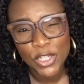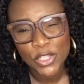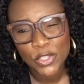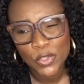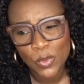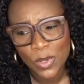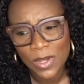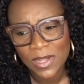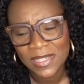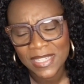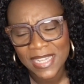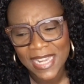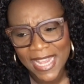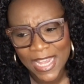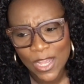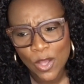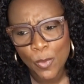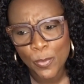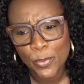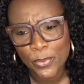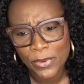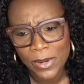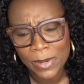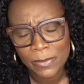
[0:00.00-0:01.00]
do a nail
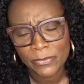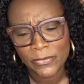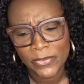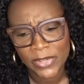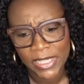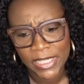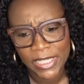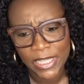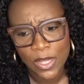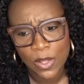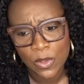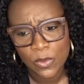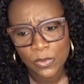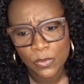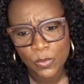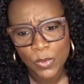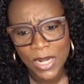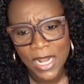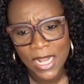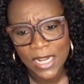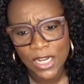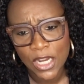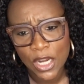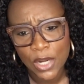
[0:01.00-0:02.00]
prep video, what
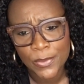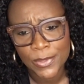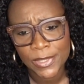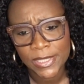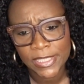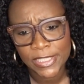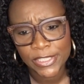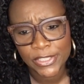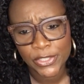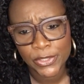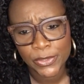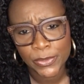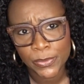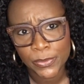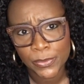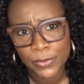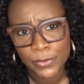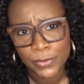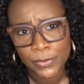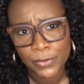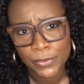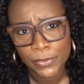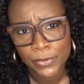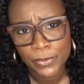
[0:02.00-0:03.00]
I currently do
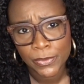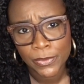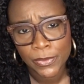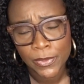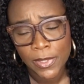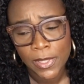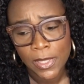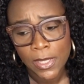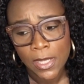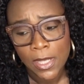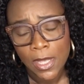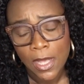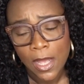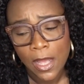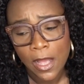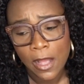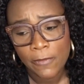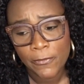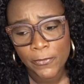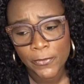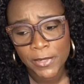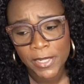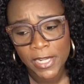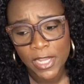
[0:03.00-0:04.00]

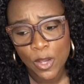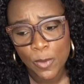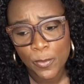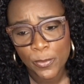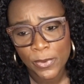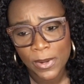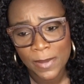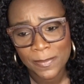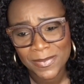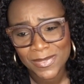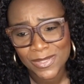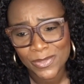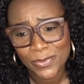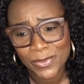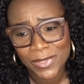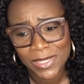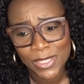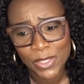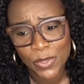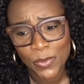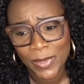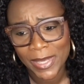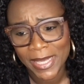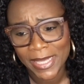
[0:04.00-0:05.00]
for nail prep. It's really
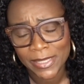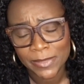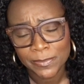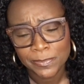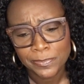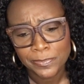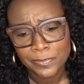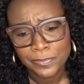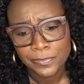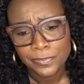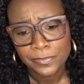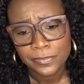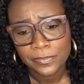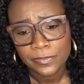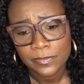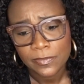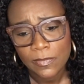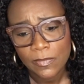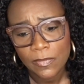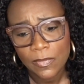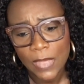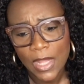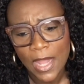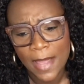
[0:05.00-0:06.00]
quick.
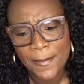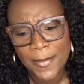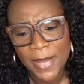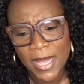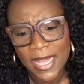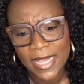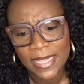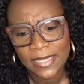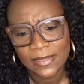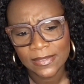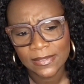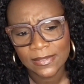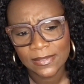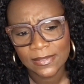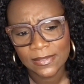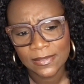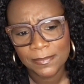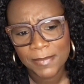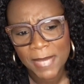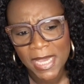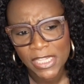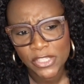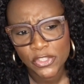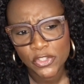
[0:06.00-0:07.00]
But
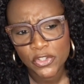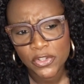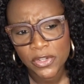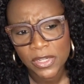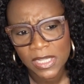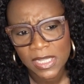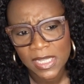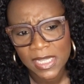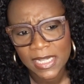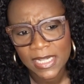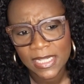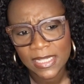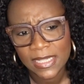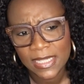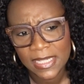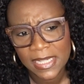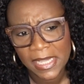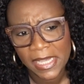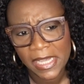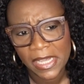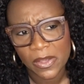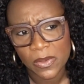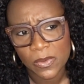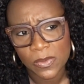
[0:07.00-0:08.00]
make sure you're cleaning the
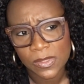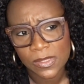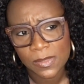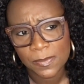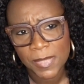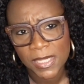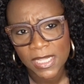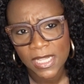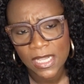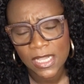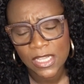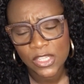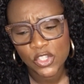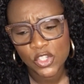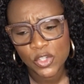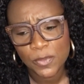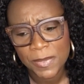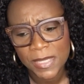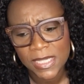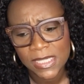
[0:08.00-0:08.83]
nails, because you'd be